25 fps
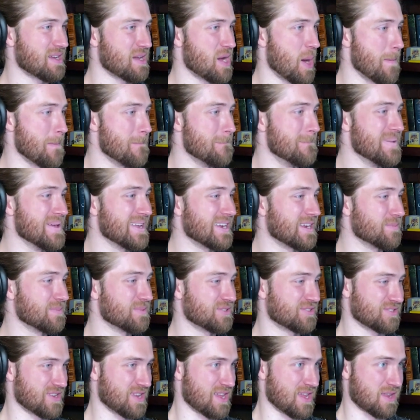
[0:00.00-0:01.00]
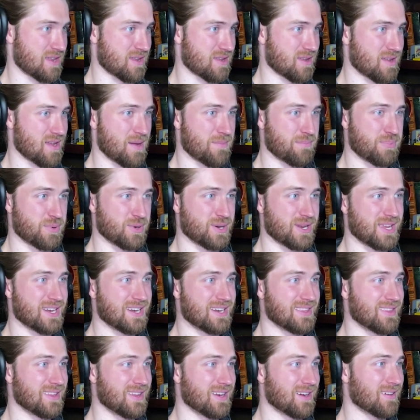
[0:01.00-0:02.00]
a big mistake. I'm putting it
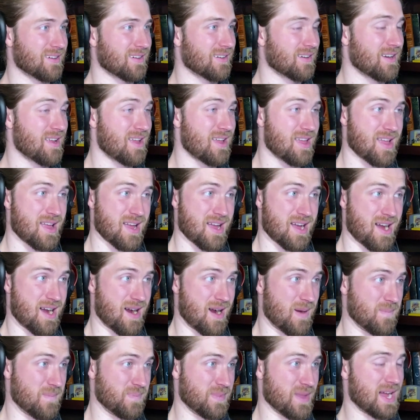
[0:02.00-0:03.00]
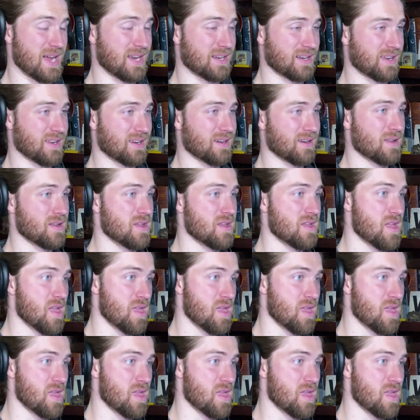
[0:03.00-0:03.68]
in there. I'm not gonna...